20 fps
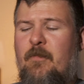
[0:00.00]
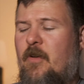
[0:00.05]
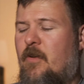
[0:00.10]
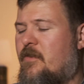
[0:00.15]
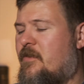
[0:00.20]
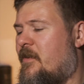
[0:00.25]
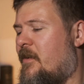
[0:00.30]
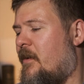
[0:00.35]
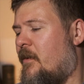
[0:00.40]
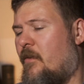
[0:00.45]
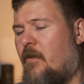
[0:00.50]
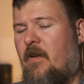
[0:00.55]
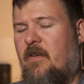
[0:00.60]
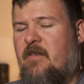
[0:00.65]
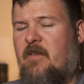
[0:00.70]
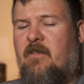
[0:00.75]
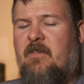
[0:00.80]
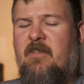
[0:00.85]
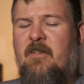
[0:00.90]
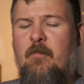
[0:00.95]
years ago because
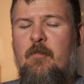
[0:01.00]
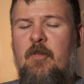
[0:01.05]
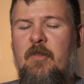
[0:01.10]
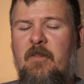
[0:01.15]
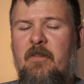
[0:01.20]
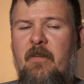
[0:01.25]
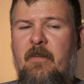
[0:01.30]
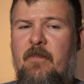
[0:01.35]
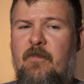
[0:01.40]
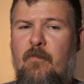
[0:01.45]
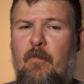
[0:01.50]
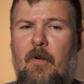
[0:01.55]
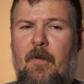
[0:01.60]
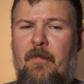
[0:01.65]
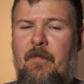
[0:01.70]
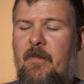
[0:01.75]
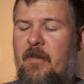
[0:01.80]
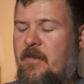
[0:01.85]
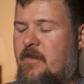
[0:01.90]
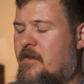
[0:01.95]
it similarly is
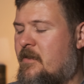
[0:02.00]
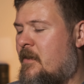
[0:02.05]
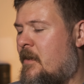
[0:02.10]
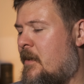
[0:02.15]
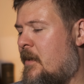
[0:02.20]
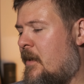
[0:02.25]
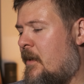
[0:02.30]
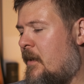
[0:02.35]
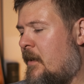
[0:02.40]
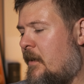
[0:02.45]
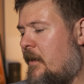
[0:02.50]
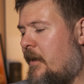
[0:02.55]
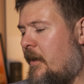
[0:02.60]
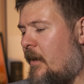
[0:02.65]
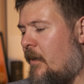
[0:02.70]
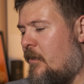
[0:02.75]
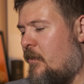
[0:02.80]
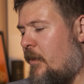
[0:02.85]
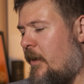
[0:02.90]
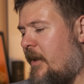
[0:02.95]
worthless,
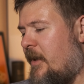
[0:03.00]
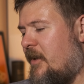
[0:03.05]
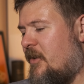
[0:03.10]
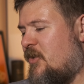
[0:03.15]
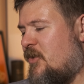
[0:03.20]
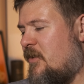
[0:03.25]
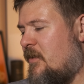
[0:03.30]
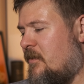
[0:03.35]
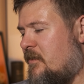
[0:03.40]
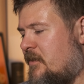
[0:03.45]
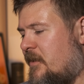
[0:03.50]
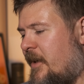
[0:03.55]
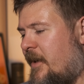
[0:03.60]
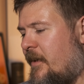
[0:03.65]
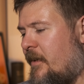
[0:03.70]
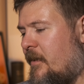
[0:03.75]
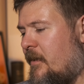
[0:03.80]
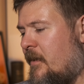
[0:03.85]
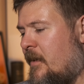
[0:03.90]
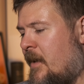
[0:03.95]
20-ish years
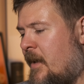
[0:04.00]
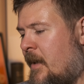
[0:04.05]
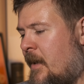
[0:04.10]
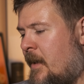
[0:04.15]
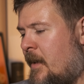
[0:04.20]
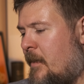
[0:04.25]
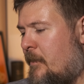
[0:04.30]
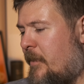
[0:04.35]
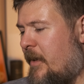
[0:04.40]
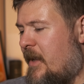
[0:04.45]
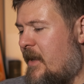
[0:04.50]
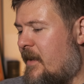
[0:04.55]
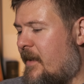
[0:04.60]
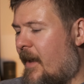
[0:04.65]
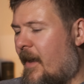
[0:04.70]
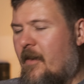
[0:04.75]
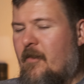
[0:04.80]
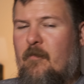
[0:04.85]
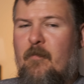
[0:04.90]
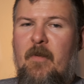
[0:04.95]
later. But he
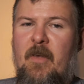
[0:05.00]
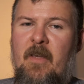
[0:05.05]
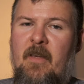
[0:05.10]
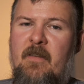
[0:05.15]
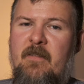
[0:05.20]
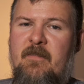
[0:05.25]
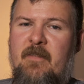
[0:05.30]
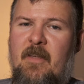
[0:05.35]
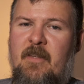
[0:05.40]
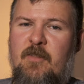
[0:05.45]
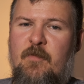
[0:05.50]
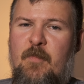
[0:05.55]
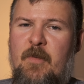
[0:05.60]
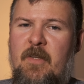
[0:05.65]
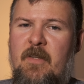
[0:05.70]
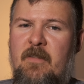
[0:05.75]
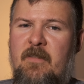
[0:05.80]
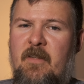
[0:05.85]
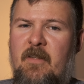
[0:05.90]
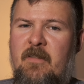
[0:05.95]
gave me his
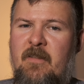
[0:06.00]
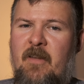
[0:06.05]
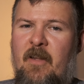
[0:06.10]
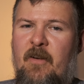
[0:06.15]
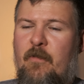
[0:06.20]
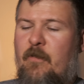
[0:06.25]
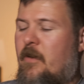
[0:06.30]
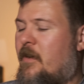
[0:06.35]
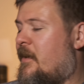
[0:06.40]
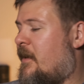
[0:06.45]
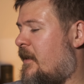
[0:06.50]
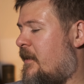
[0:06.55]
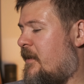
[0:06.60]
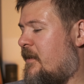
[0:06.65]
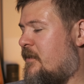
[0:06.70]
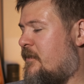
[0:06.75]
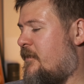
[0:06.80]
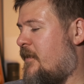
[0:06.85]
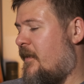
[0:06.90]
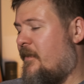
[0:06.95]
SB 600 and
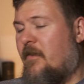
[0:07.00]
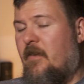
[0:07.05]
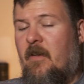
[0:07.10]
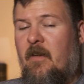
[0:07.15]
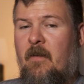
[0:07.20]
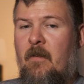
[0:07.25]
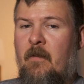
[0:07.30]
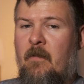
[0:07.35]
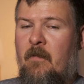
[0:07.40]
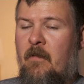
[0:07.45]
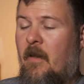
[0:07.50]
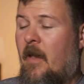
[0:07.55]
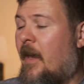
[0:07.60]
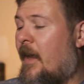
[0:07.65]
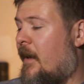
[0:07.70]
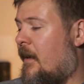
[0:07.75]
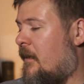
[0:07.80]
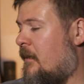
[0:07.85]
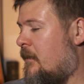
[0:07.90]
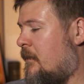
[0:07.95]
his 50,
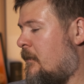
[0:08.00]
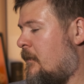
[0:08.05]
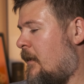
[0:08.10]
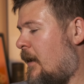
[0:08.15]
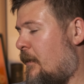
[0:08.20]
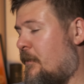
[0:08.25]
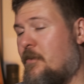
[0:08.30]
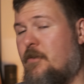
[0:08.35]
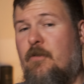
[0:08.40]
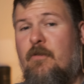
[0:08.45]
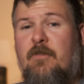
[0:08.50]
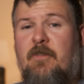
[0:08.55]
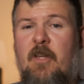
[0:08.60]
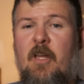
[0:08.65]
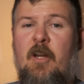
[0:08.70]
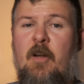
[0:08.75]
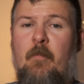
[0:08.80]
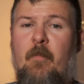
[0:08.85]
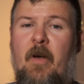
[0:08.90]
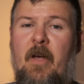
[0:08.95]
and I was using
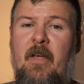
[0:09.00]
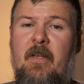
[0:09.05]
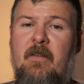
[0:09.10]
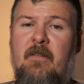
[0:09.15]
it on my